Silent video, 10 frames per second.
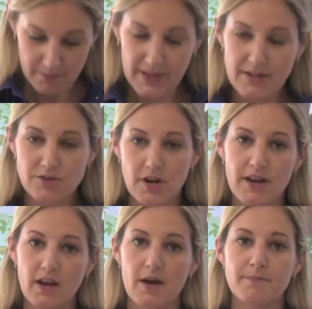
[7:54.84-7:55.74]
Please
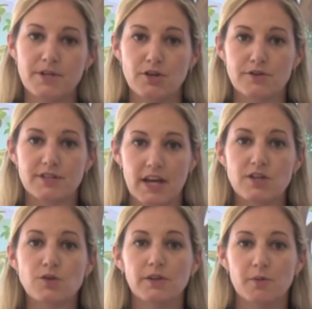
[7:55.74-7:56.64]
try to come to your
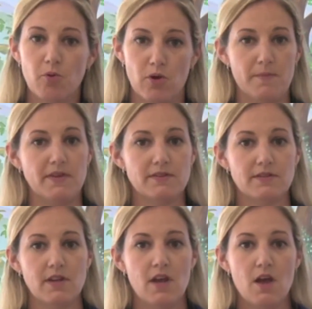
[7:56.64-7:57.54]
scheduled
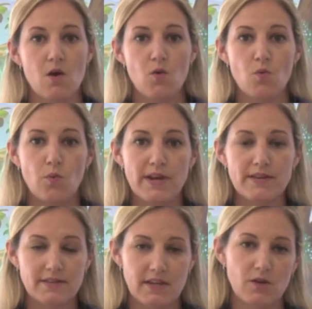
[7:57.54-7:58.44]
appointments. We
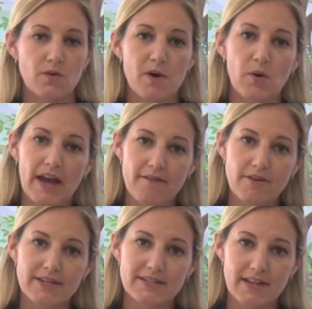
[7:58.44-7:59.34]
see you about
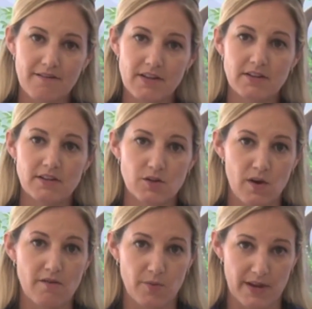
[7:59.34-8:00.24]
every 7 to 12